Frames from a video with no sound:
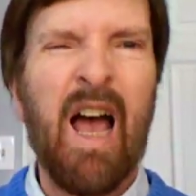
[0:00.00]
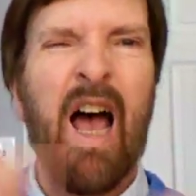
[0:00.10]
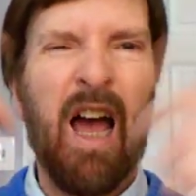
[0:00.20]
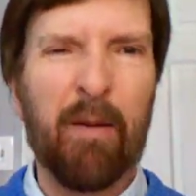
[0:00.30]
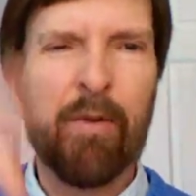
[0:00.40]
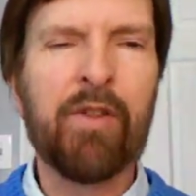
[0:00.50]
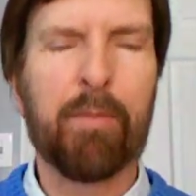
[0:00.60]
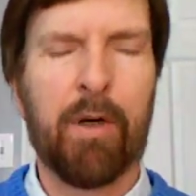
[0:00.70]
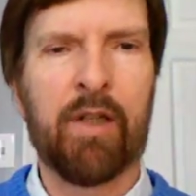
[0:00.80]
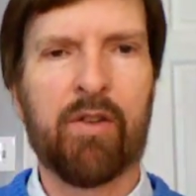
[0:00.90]
I'm
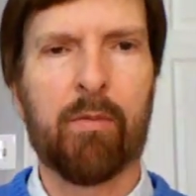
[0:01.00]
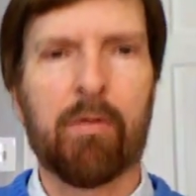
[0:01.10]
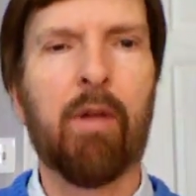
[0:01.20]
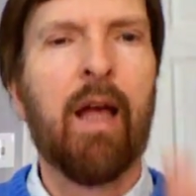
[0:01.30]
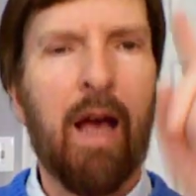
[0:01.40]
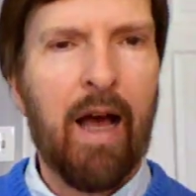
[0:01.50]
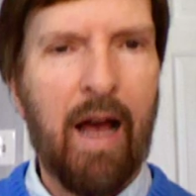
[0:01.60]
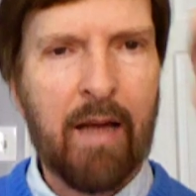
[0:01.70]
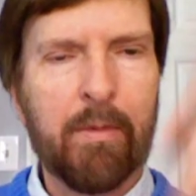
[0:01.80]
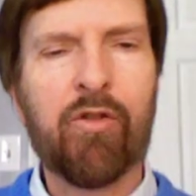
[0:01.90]
responsible.
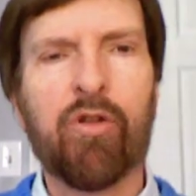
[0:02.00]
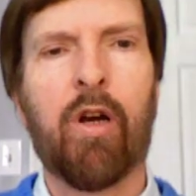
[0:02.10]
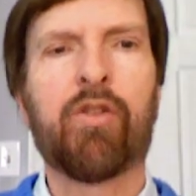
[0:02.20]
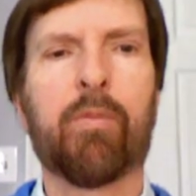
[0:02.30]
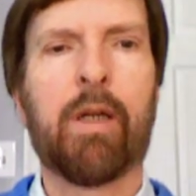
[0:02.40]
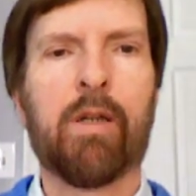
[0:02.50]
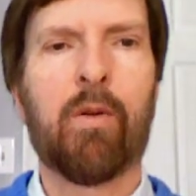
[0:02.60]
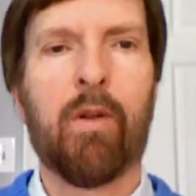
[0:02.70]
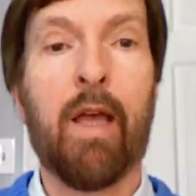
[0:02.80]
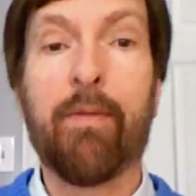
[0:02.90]
I'm in charge of my
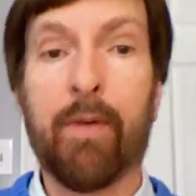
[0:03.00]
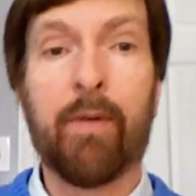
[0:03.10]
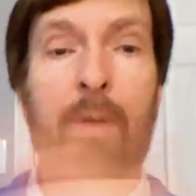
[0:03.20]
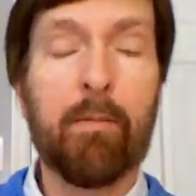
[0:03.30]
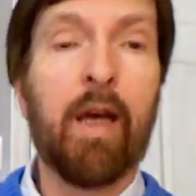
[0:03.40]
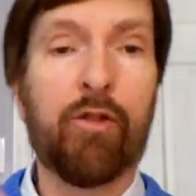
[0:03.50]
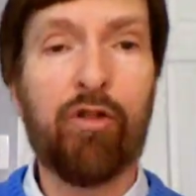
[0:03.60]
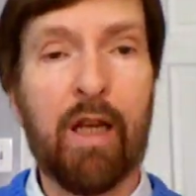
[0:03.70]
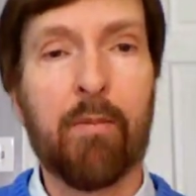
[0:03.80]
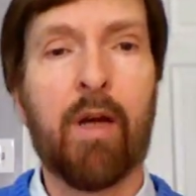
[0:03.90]
own life, and if I'm not,
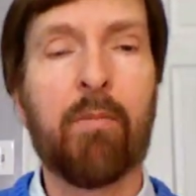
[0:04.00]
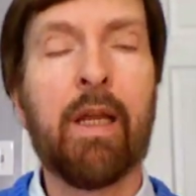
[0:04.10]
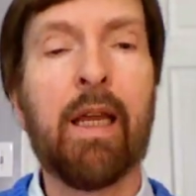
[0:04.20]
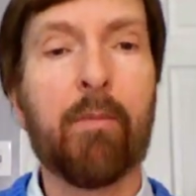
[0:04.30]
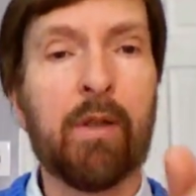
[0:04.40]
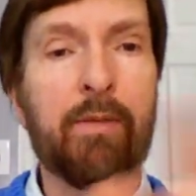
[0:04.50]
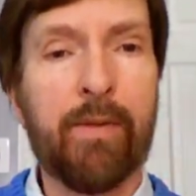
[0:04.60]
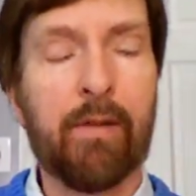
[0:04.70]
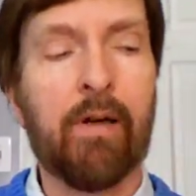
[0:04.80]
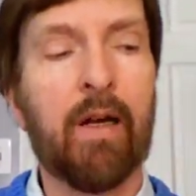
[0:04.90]
shame on me. I'm going to
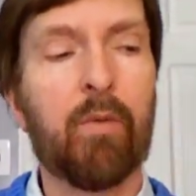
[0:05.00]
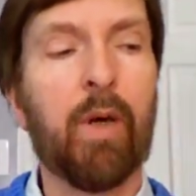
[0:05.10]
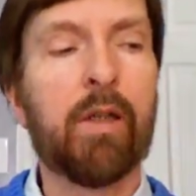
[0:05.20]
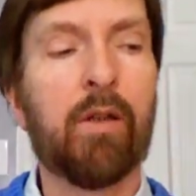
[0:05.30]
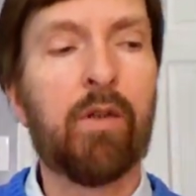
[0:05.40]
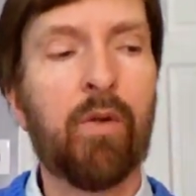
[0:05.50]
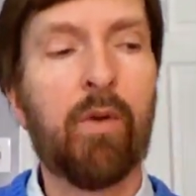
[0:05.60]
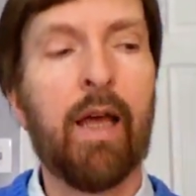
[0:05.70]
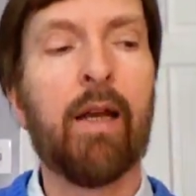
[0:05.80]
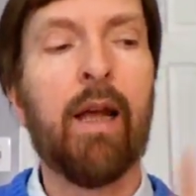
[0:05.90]
figure out a way to do
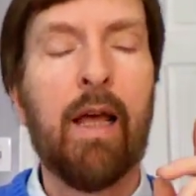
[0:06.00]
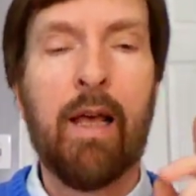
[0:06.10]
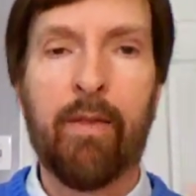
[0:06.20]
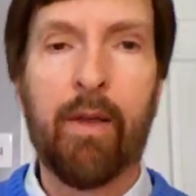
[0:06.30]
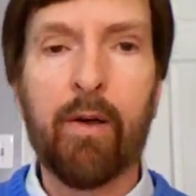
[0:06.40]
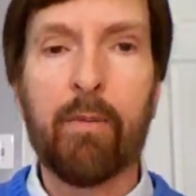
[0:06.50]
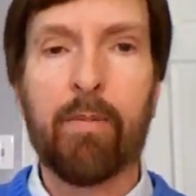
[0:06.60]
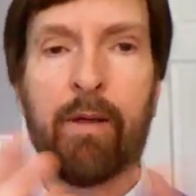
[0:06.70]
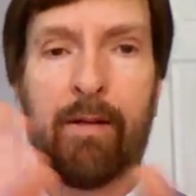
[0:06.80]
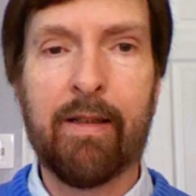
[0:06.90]
that.
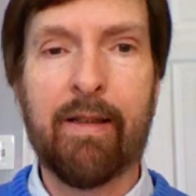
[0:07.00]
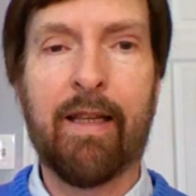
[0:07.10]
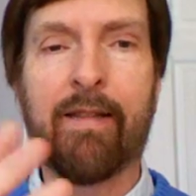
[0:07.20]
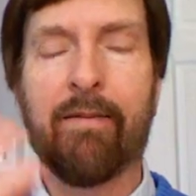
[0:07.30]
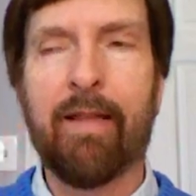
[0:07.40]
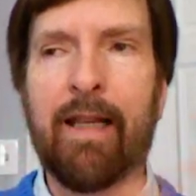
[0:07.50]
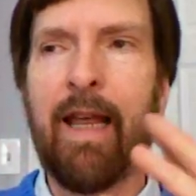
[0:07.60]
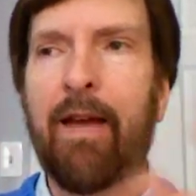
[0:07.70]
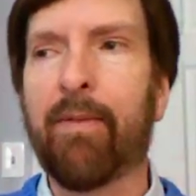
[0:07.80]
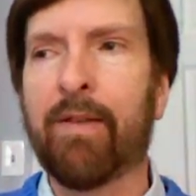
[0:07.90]
They
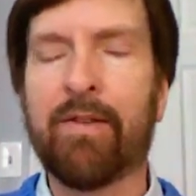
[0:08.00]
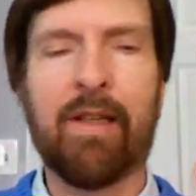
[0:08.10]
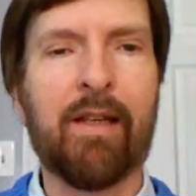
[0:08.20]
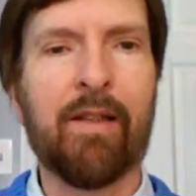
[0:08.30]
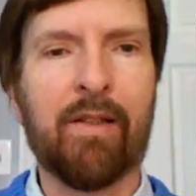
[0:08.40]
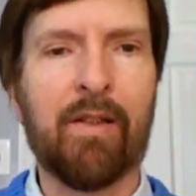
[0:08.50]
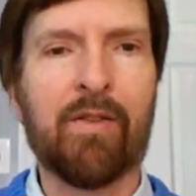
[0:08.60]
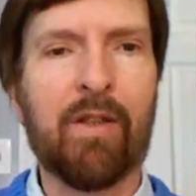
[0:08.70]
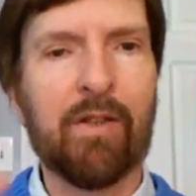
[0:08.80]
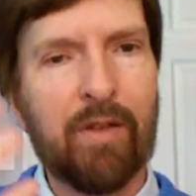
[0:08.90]
have
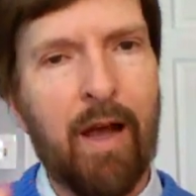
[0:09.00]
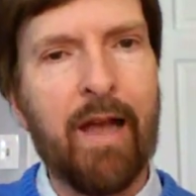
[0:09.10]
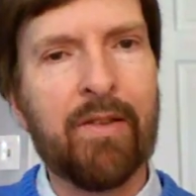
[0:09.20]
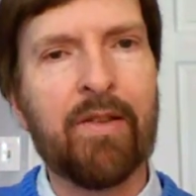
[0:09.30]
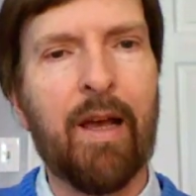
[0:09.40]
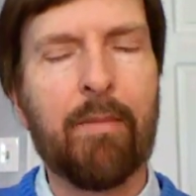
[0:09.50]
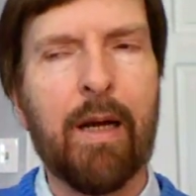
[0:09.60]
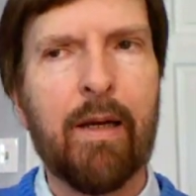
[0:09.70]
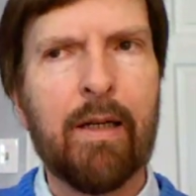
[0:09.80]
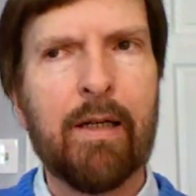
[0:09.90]
this concept
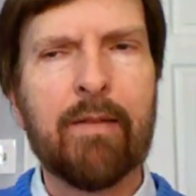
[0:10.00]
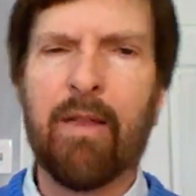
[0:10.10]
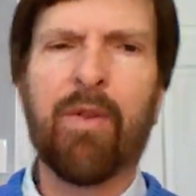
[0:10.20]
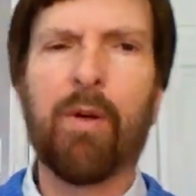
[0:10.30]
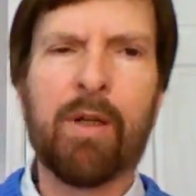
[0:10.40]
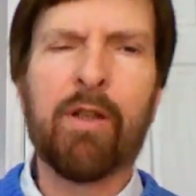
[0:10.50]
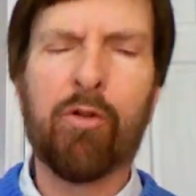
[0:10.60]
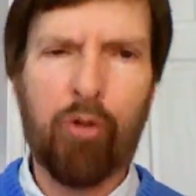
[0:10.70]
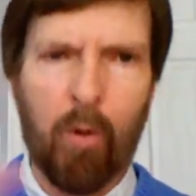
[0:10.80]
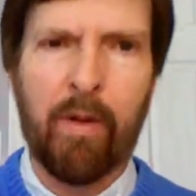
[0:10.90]
that they're in
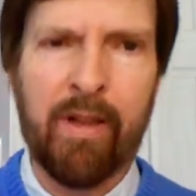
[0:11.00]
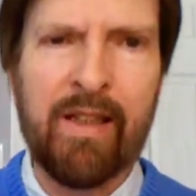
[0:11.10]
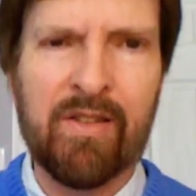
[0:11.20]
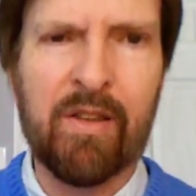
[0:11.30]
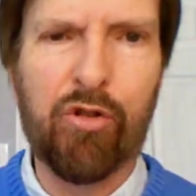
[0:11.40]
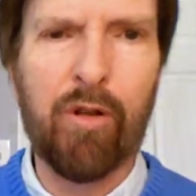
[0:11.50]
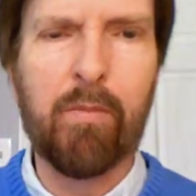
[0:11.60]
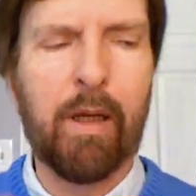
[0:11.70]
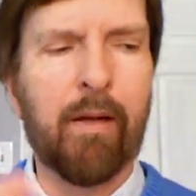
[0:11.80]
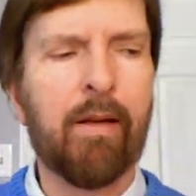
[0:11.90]
control. At least they should
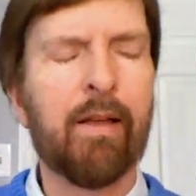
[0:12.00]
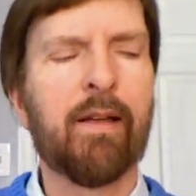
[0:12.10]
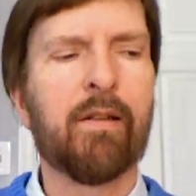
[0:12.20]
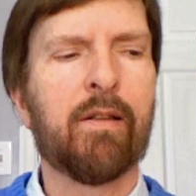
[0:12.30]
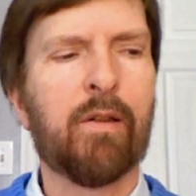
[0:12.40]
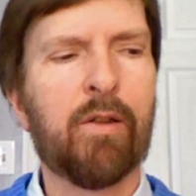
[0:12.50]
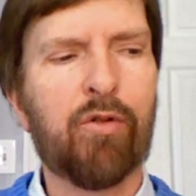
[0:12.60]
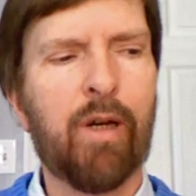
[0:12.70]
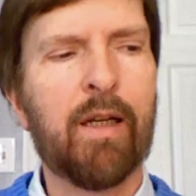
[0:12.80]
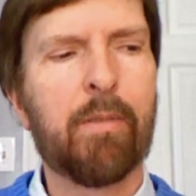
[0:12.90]
be, and they're going to
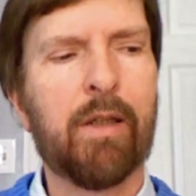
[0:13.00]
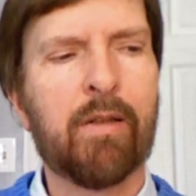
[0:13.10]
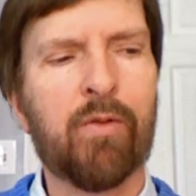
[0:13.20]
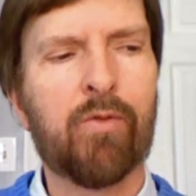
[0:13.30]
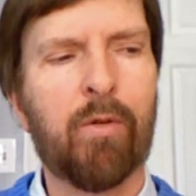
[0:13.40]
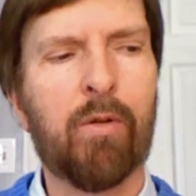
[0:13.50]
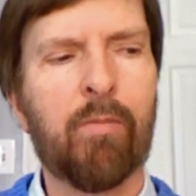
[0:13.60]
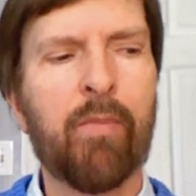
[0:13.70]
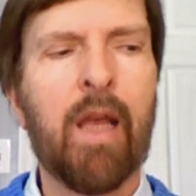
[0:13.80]
try to be in control.